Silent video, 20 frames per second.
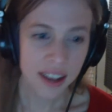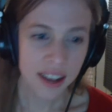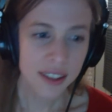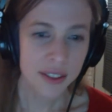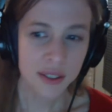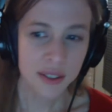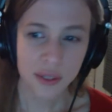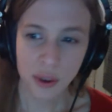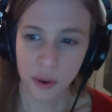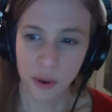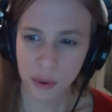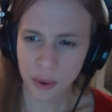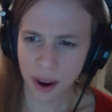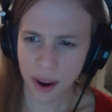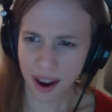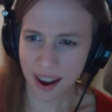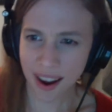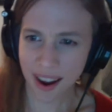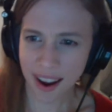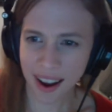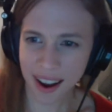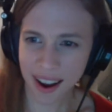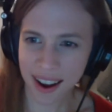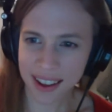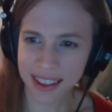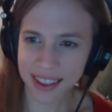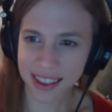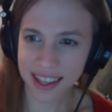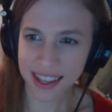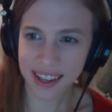So I
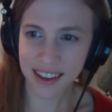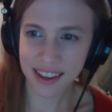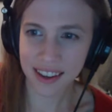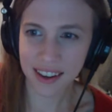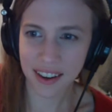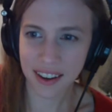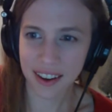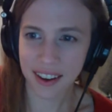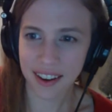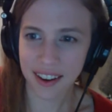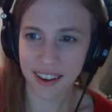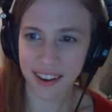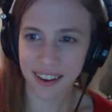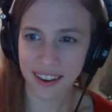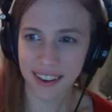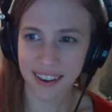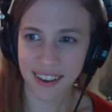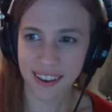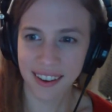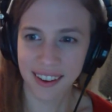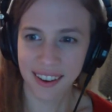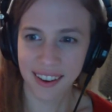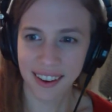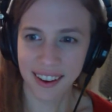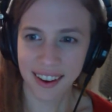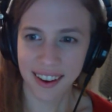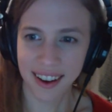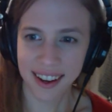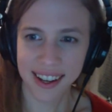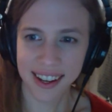think uh,
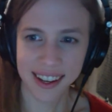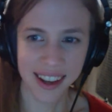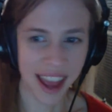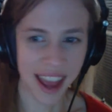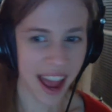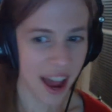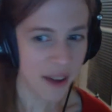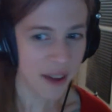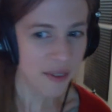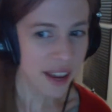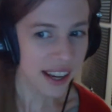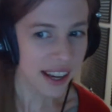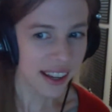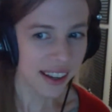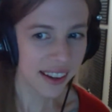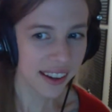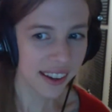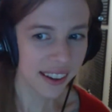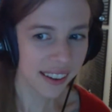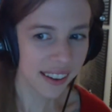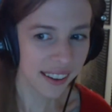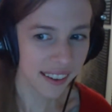I didn't have any.